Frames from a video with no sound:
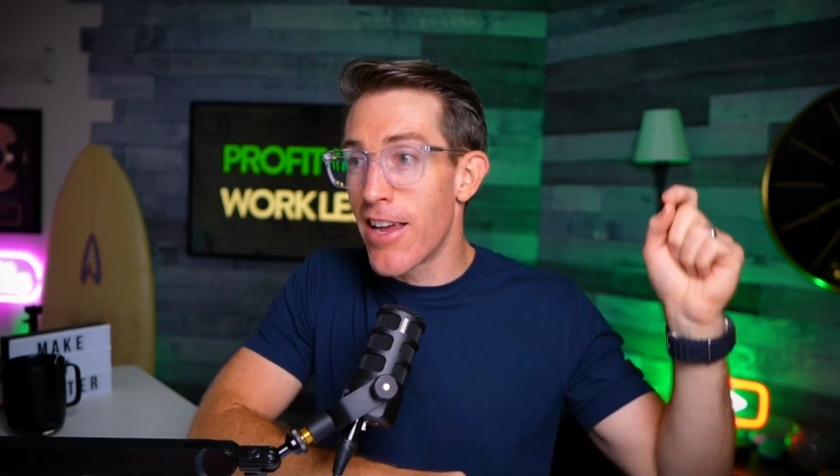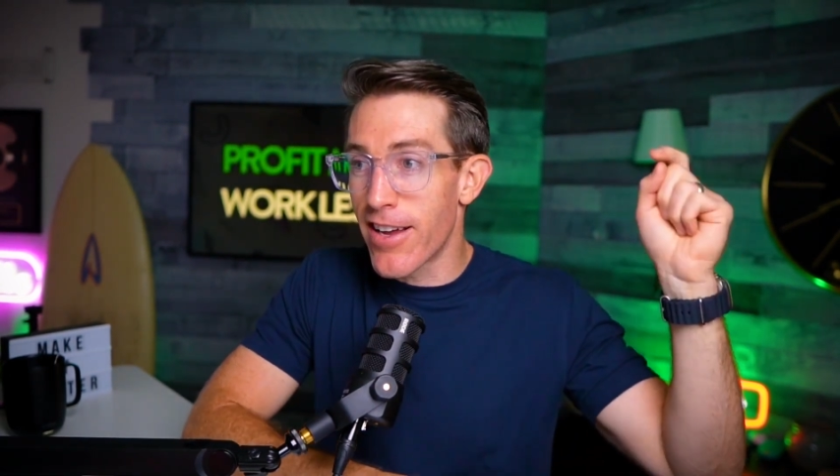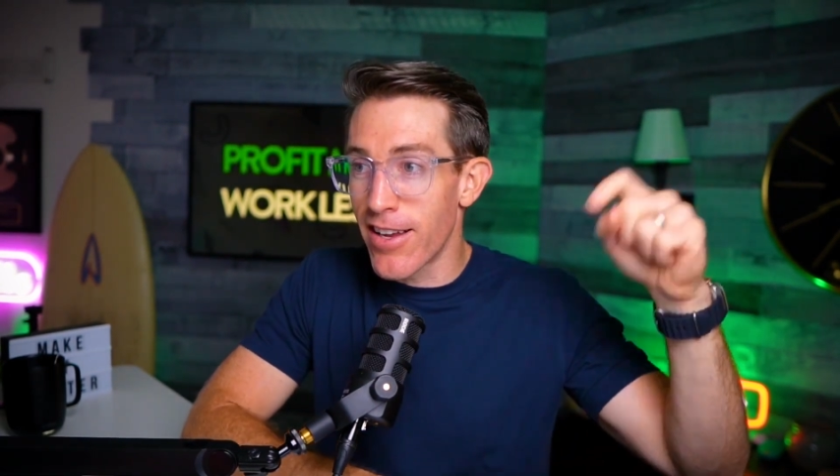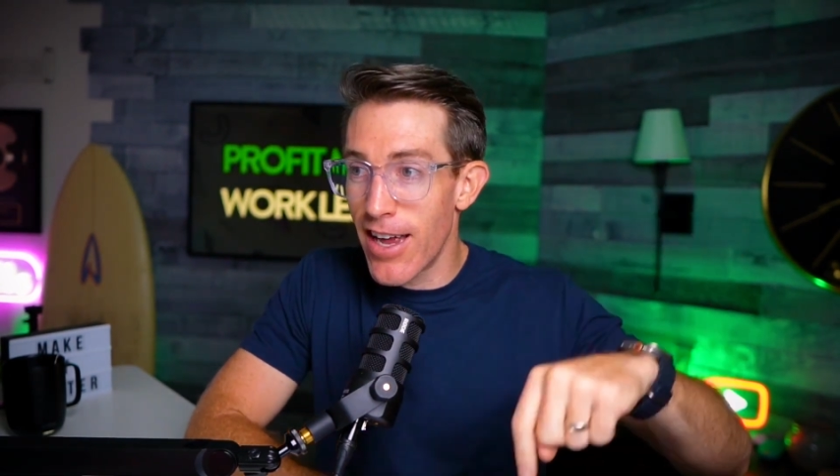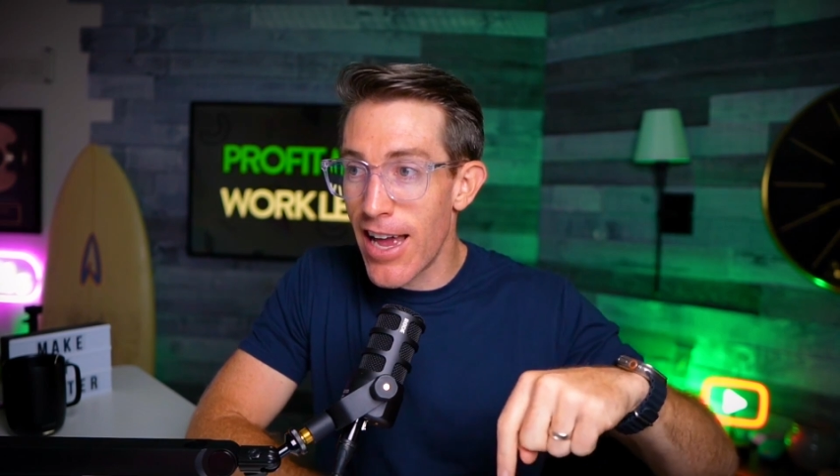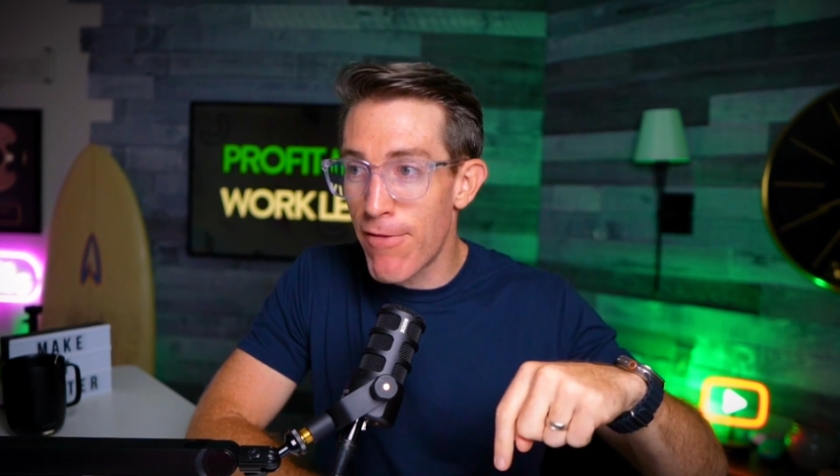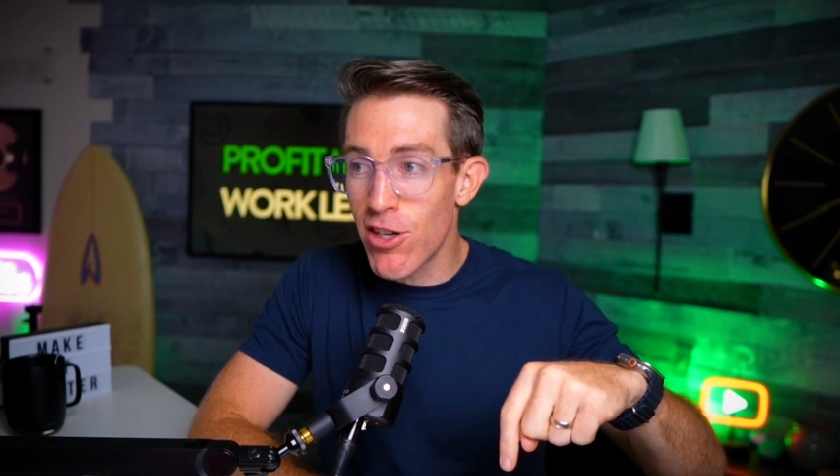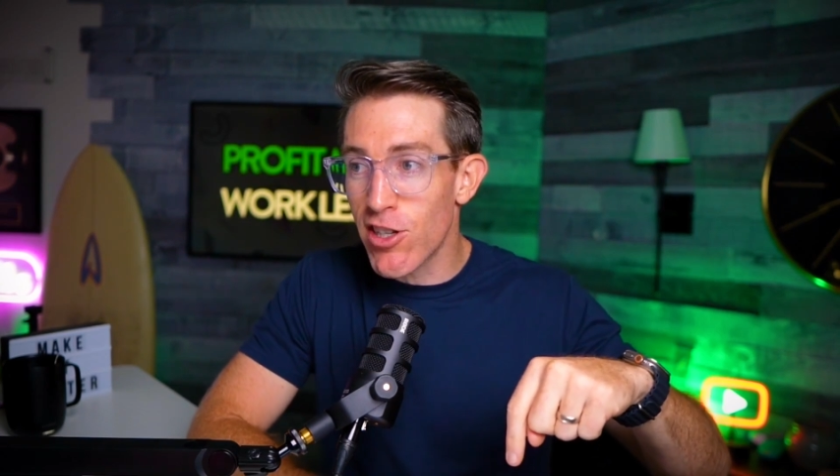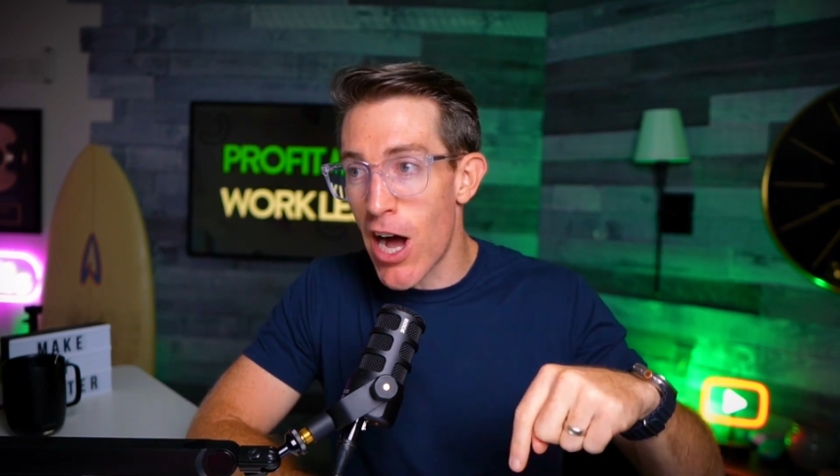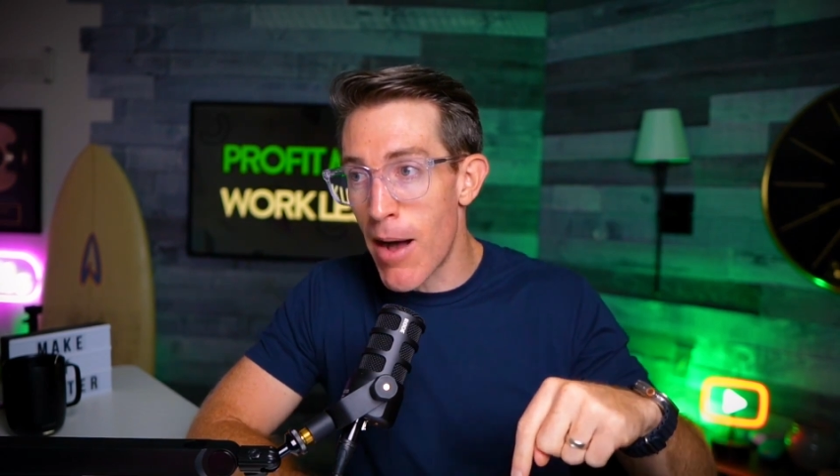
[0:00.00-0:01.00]
You can, if you
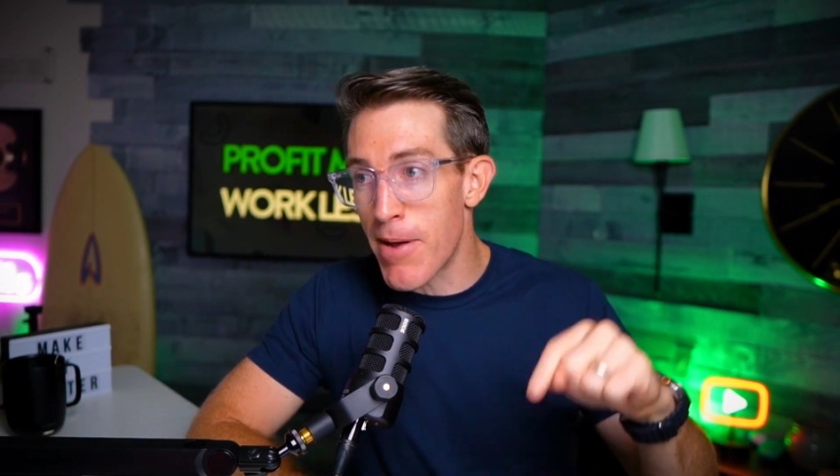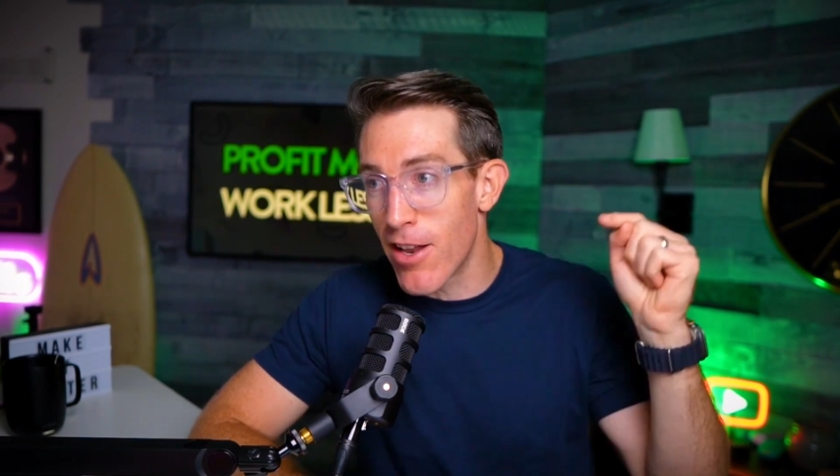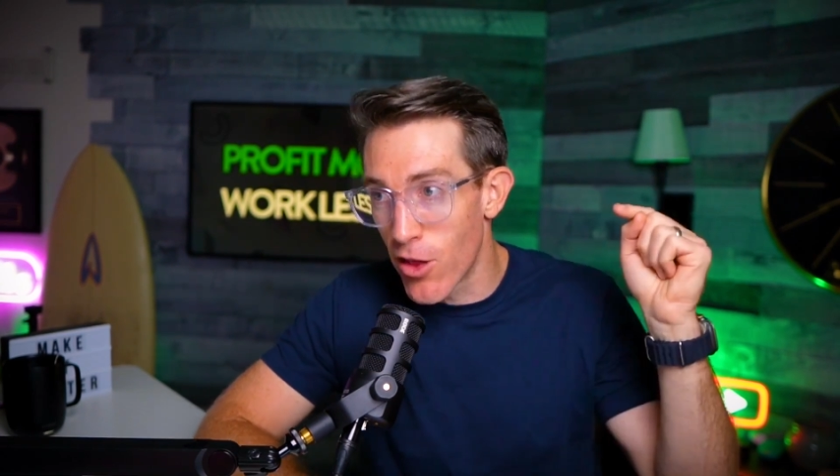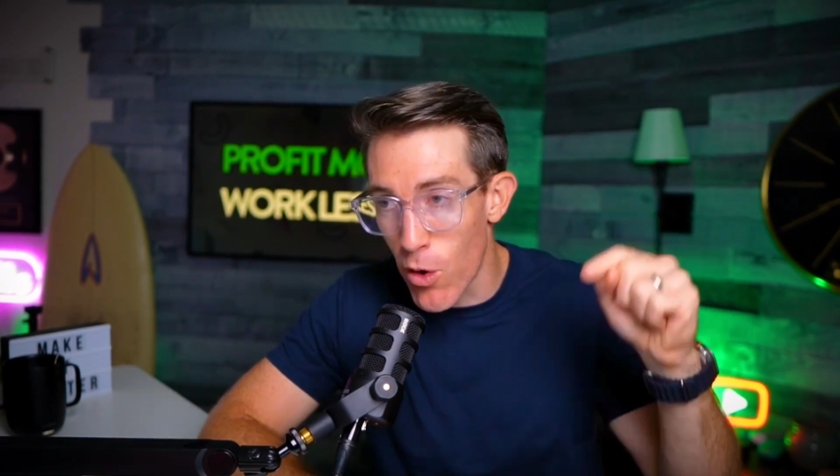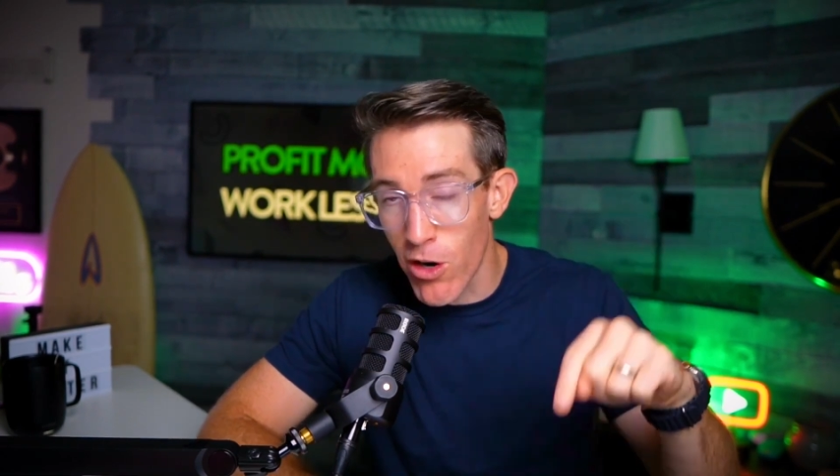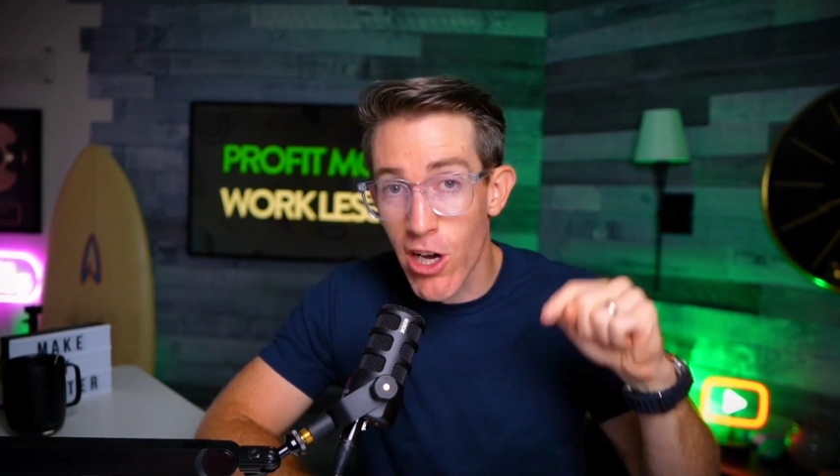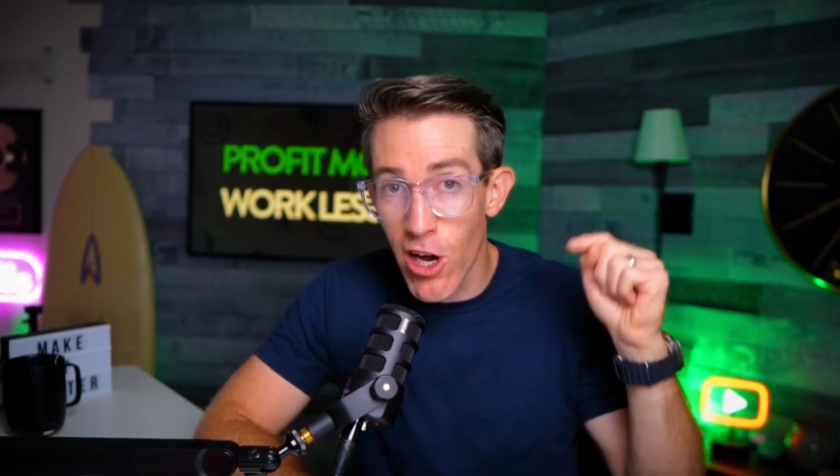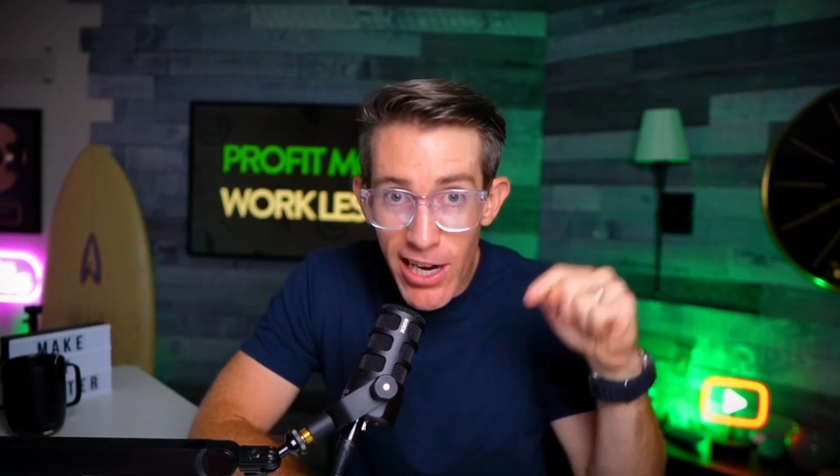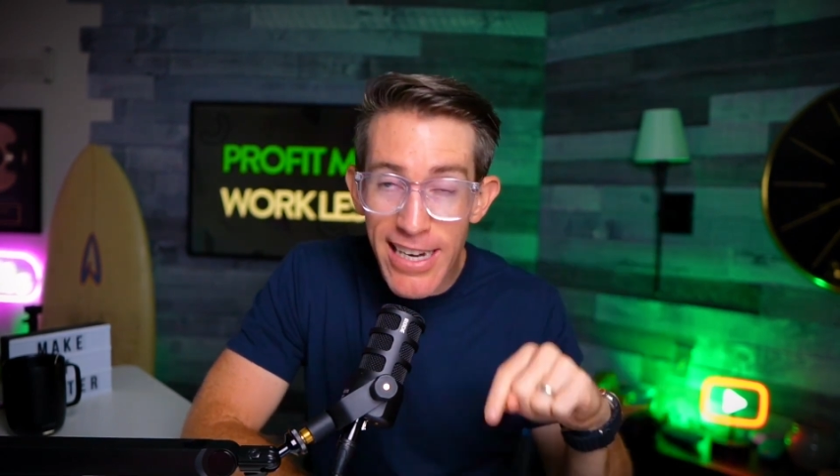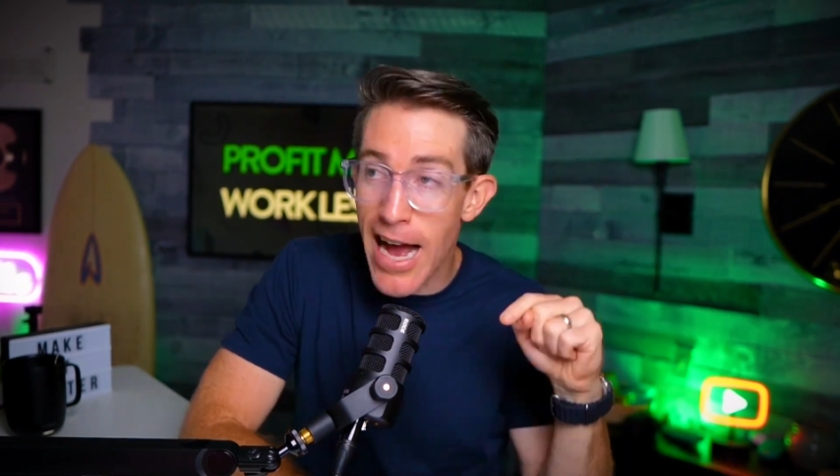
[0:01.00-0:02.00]
just comment the word
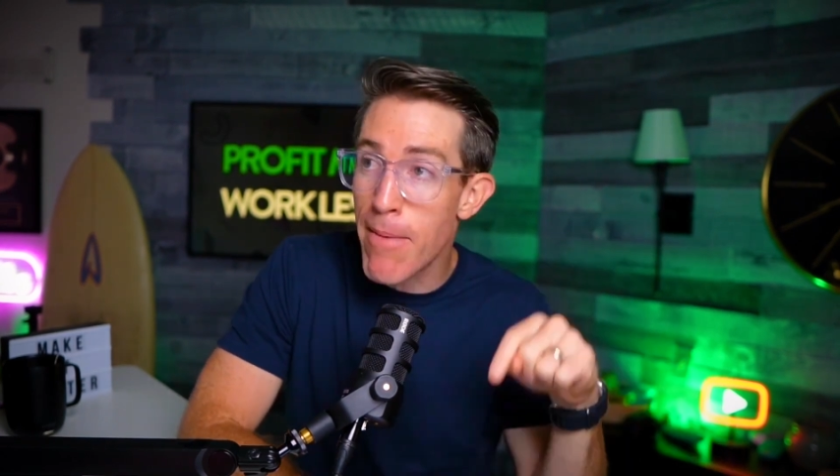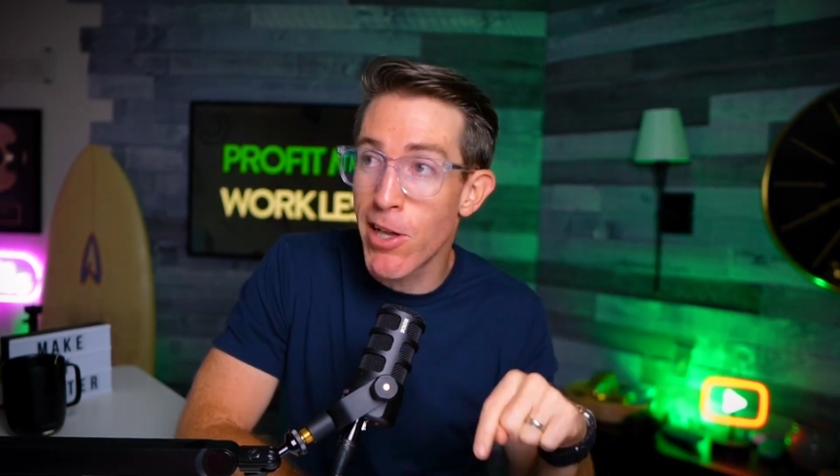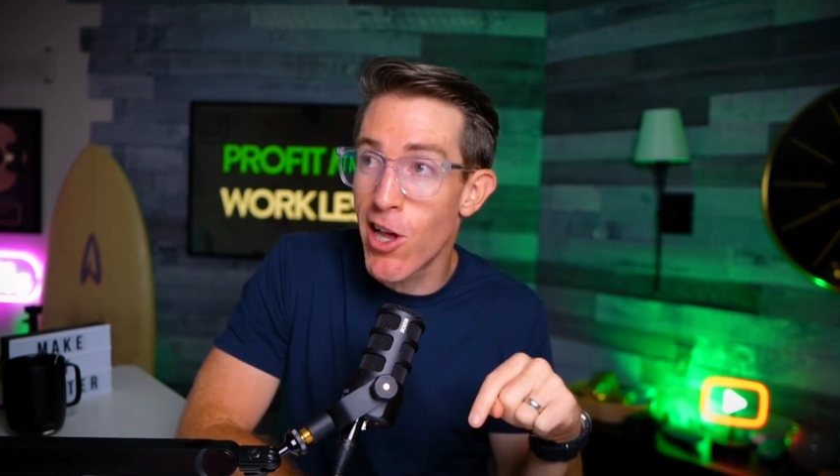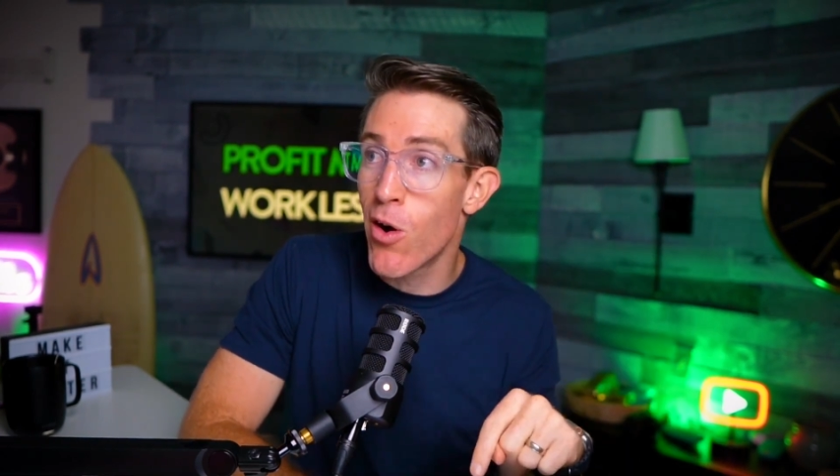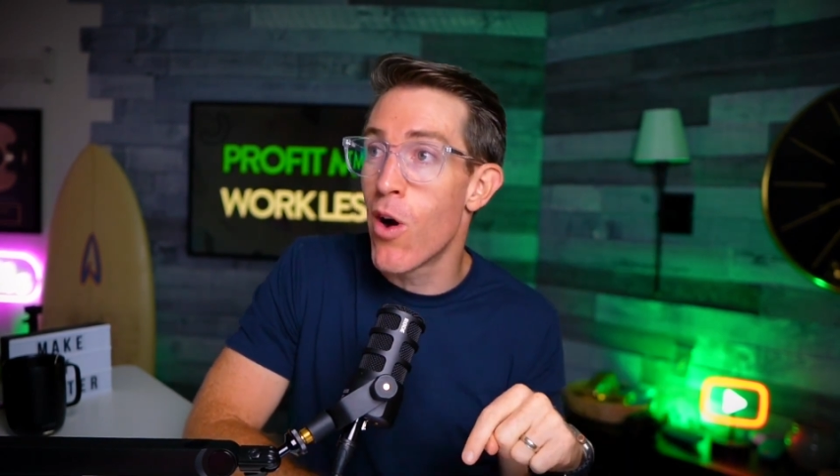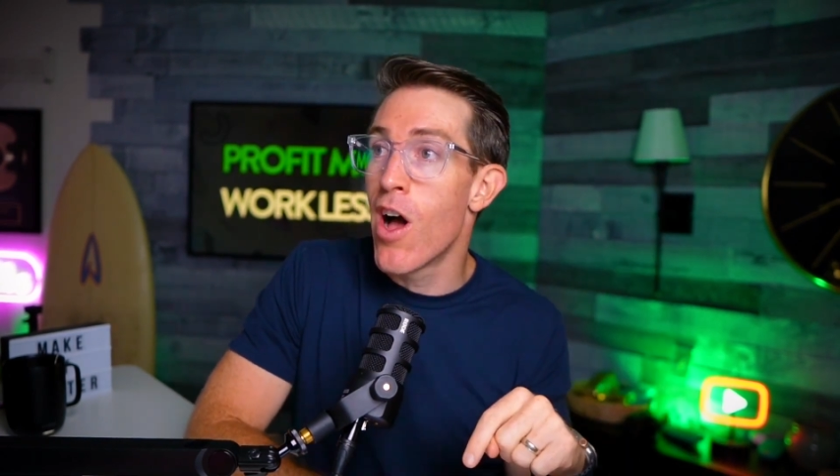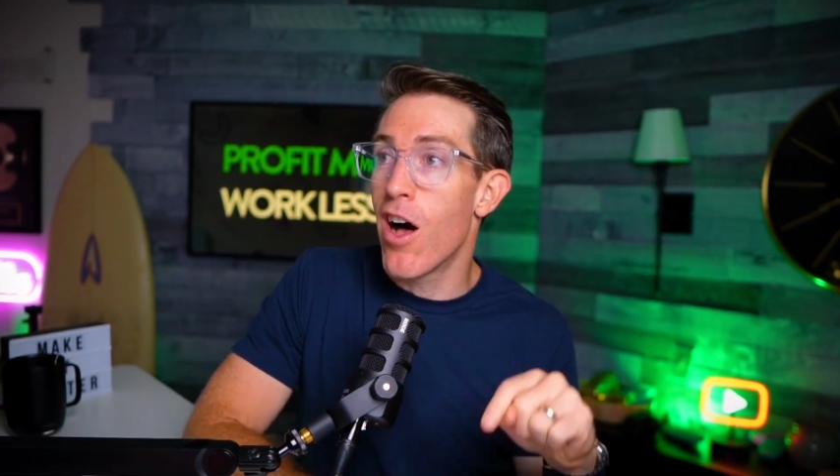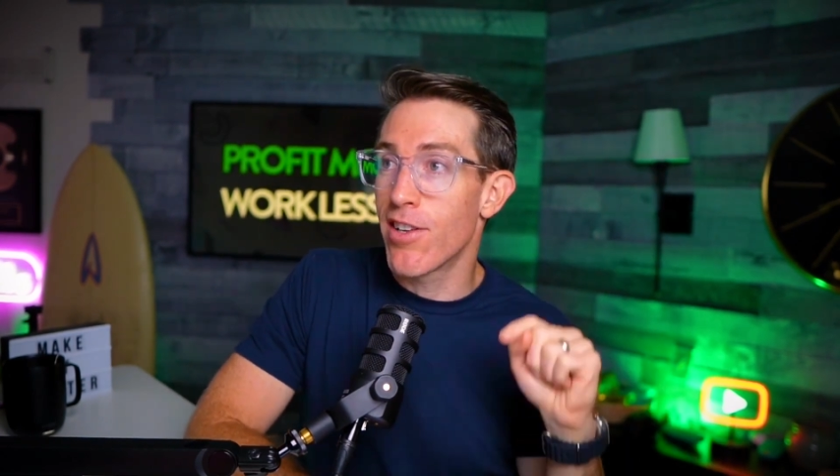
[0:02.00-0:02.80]
cookie down below,